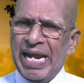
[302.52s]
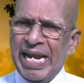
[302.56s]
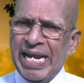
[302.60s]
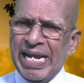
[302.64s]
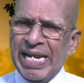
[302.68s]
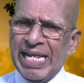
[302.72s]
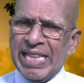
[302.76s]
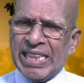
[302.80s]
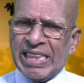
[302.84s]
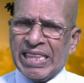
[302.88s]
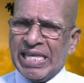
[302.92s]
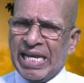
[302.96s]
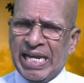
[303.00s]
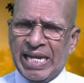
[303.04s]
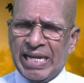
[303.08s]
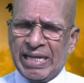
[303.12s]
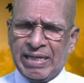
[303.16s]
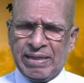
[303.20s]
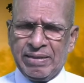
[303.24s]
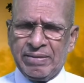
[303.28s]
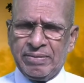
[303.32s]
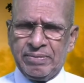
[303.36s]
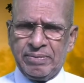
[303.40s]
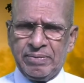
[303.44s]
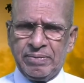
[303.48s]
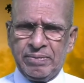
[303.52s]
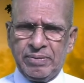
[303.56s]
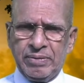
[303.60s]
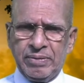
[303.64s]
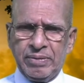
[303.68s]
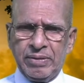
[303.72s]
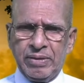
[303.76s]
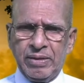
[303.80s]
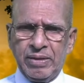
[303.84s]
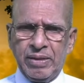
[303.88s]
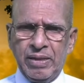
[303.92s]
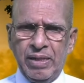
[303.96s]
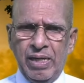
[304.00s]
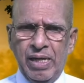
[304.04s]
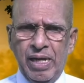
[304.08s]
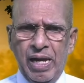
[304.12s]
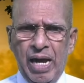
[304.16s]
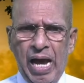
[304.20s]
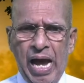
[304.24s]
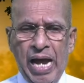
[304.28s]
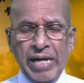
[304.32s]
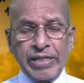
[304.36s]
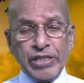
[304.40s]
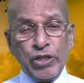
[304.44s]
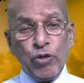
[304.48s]
anything.
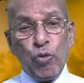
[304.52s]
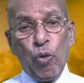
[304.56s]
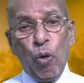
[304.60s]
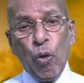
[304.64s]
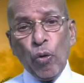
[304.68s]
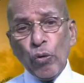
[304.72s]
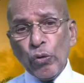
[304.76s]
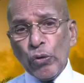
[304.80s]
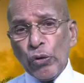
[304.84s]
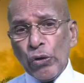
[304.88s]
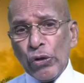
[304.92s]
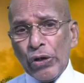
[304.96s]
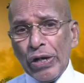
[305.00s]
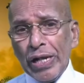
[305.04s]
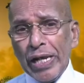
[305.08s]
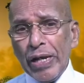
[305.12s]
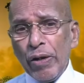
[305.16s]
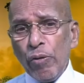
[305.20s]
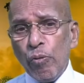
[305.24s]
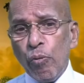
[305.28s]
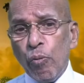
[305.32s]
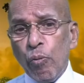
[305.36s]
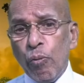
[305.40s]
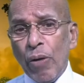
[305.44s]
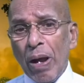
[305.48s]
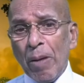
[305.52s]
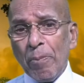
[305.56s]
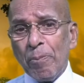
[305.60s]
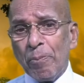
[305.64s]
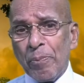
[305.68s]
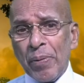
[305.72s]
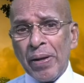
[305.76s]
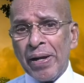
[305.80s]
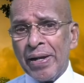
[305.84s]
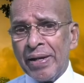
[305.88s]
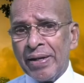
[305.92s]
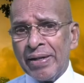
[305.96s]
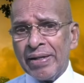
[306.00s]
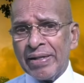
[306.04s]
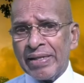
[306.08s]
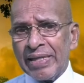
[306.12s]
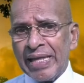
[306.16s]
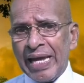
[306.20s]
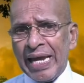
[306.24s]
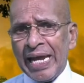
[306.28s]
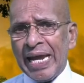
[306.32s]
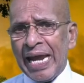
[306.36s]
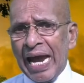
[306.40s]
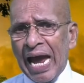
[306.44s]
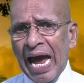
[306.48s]
And the only weapon
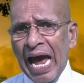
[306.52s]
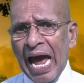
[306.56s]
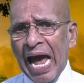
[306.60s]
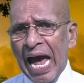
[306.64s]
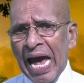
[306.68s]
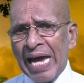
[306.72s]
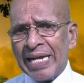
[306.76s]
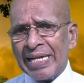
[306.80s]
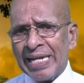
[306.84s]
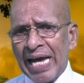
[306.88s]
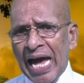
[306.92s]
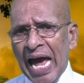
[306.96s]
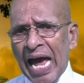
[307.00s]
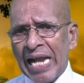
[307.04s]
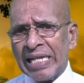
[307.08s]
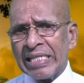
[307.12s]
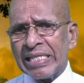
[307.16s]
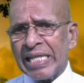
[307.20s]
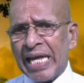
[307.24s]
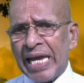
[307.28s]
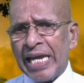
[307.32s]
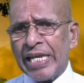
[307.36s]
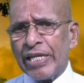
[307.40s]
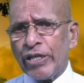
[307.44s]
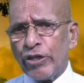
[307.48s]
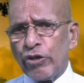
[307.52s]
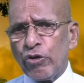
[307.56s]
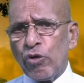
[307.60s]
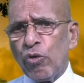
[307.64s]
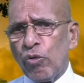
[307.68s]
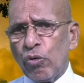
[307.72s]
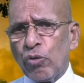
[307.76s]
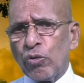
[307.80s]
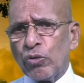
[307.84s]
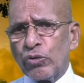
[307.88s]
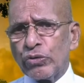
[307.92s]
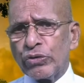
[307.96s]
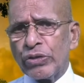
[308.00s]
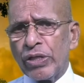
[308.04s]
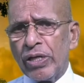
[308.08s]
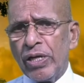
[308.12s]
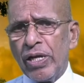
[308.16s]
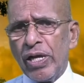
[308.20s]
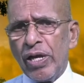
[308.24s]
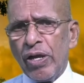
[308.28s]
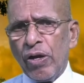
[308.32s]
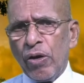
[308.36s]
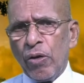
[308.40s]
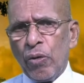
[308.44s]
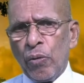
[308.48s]
they had and they used
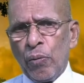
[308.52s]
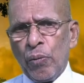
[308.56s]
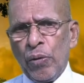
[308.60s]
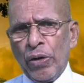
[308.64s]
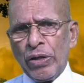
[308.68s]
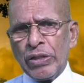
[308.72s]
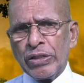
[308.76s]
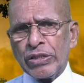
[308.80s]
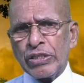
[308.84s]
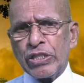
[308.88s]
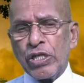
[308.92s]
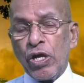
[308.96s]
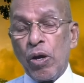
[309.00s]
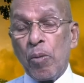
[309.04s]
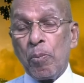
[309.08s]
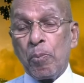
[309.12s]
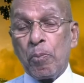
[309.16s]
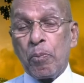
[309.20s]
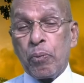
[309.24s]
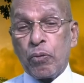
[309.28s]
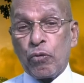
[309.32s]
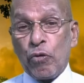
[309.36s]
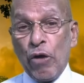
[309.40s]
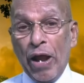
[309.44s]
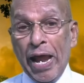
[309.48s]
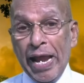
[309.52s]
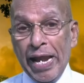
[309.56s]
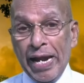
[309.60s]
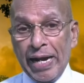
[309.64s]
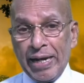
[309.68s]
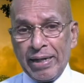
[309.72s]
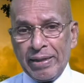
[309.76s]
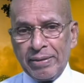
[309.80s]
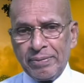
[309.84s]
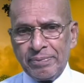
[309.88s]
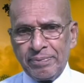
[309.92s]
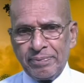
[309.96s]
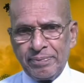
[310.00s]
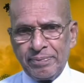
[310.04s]
was prayer.